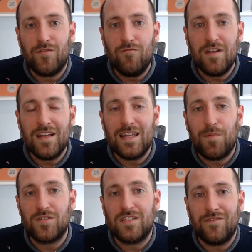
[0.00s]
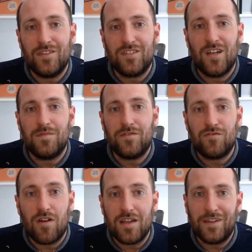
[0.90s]
really positive in terms of
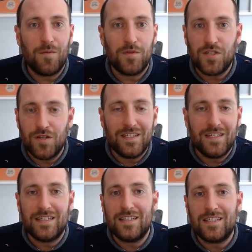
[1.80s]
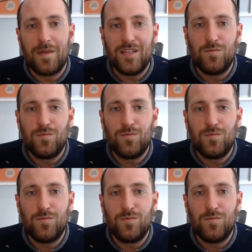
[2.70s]
driving opportunities in this space.